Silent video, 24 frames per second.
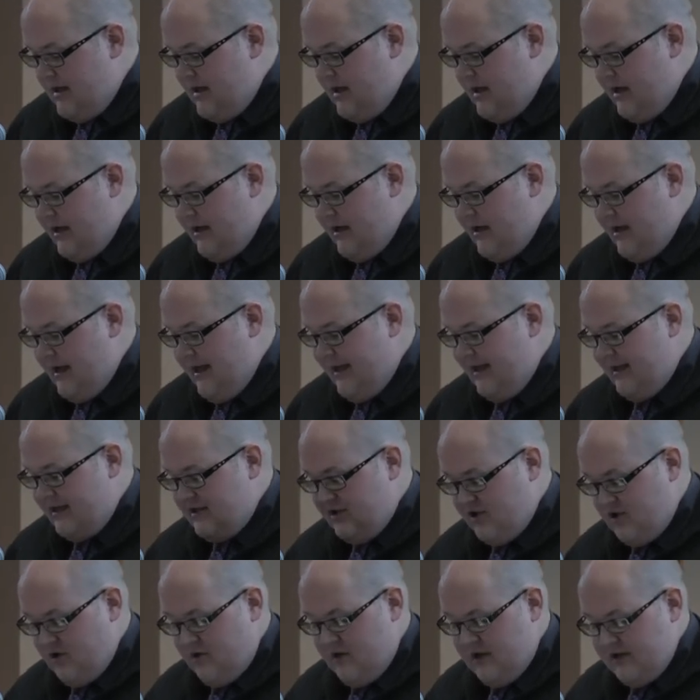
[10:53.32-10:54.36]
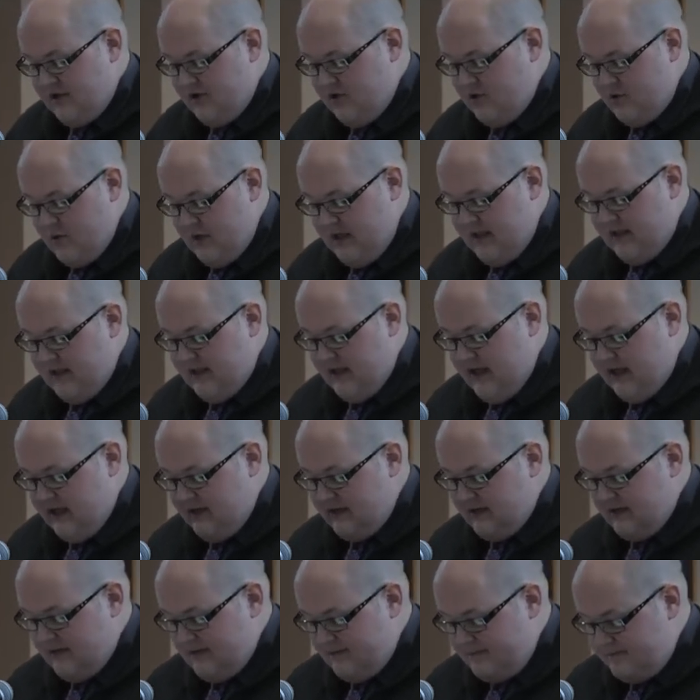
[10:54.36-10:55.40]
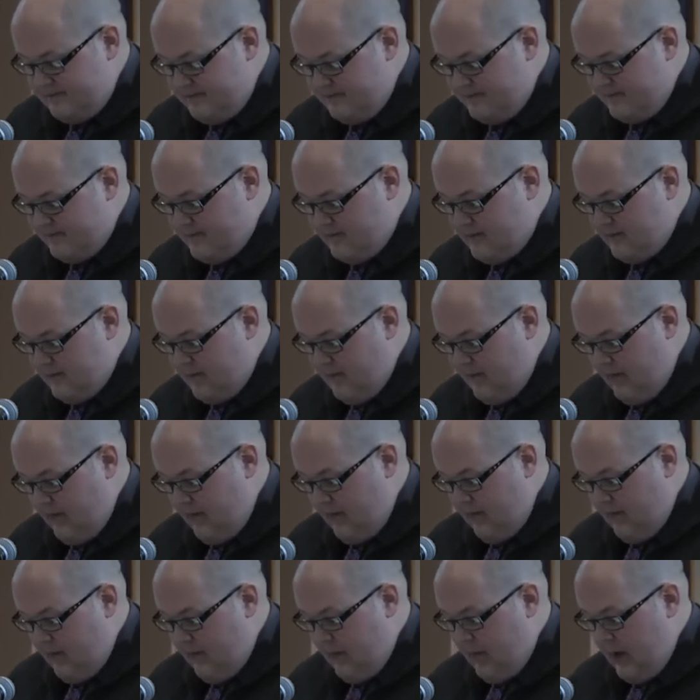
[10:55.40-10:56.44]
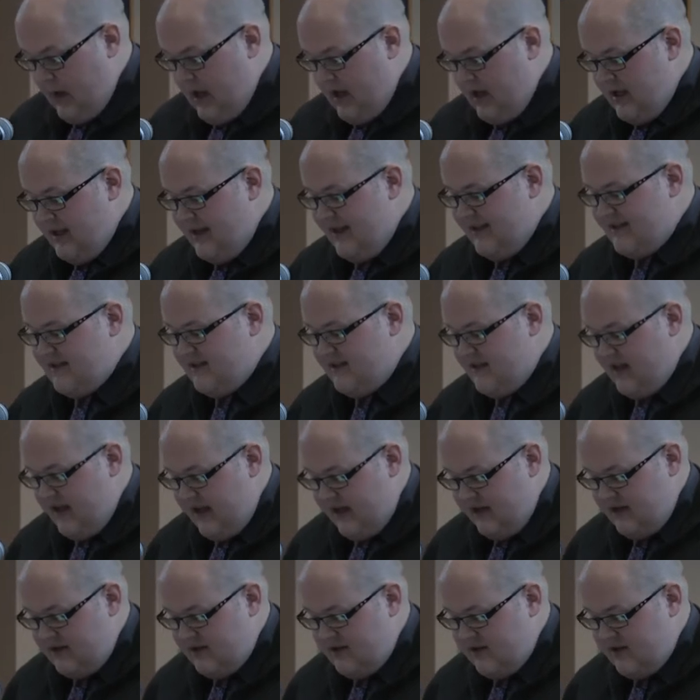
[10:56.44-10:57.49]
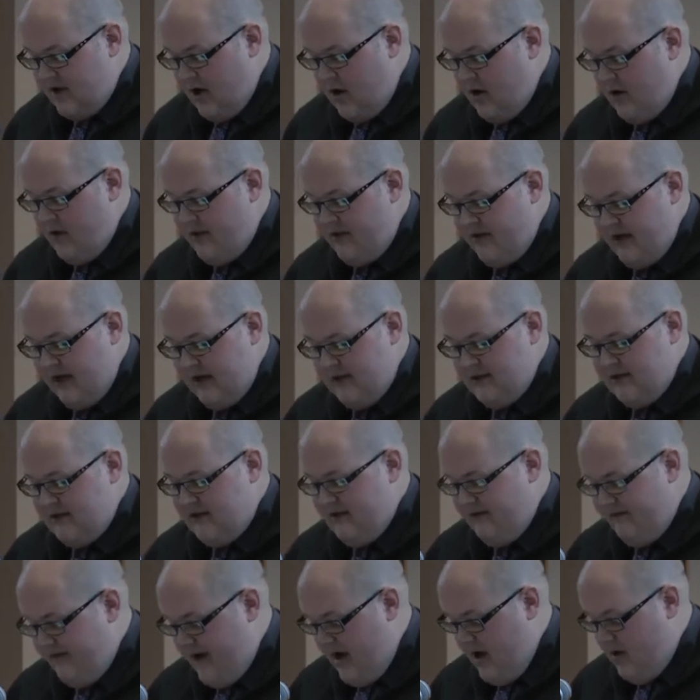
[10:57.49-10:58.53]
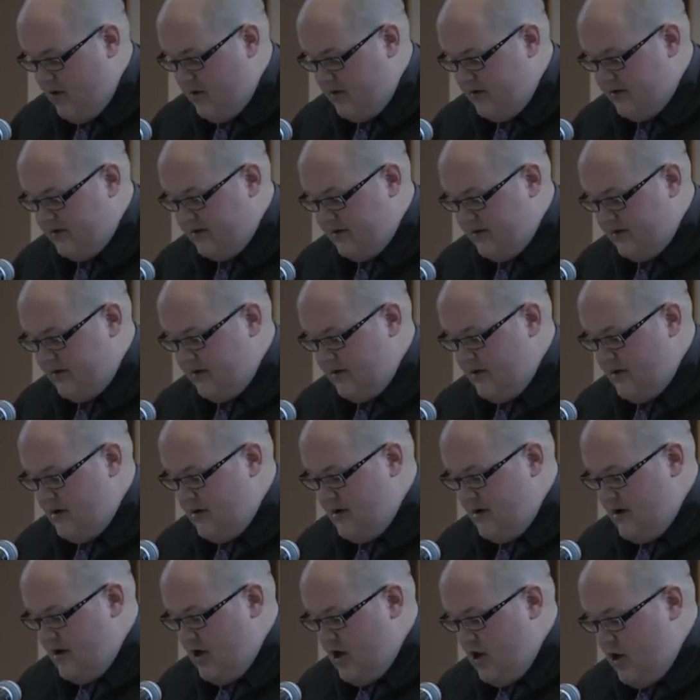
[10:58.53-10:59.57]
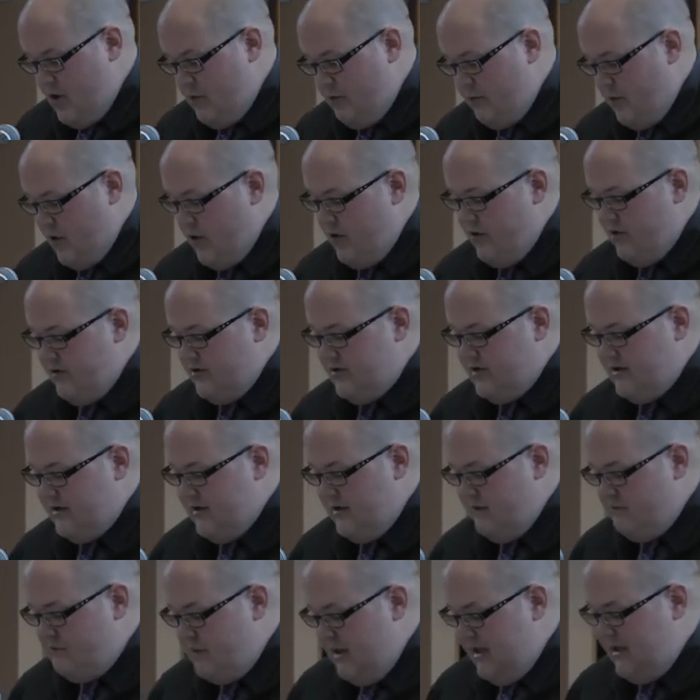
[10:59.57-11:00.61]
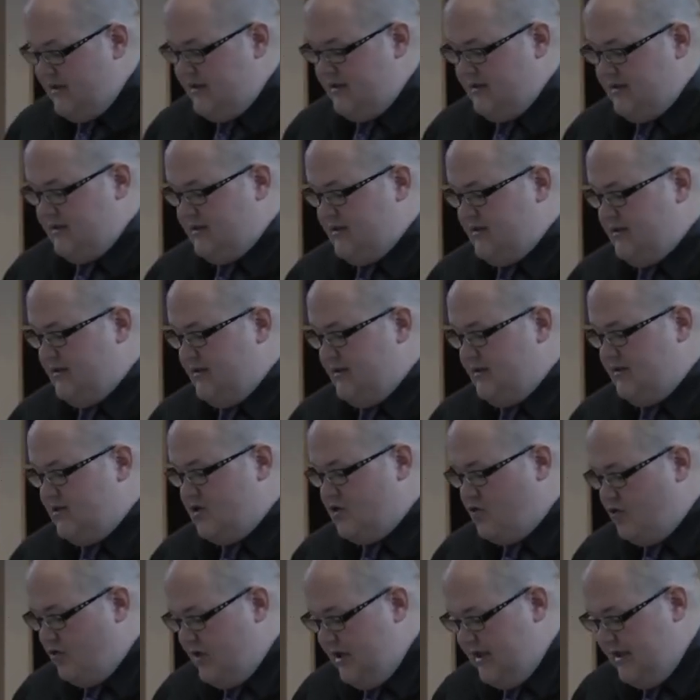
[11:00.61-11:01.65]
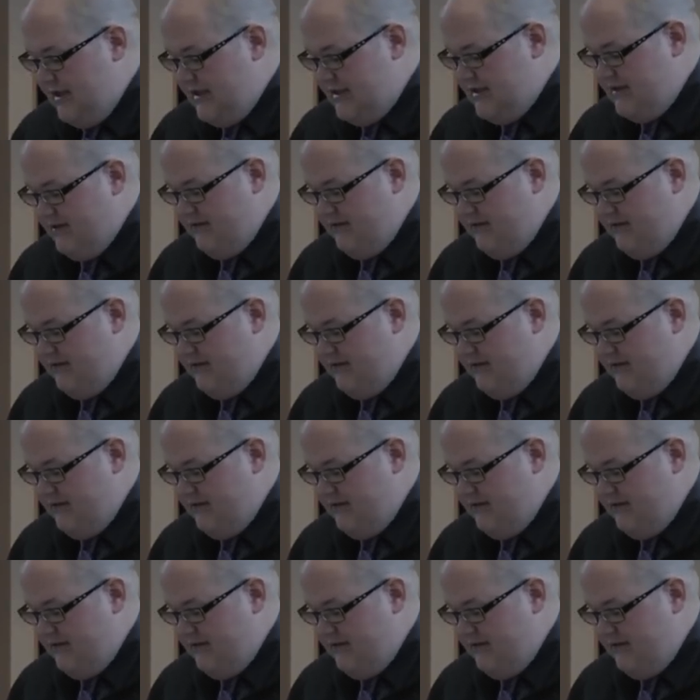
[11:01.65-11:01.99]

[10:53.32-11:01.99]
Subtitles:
And so this is what he says. This things all things devours, birds, beasts, trees,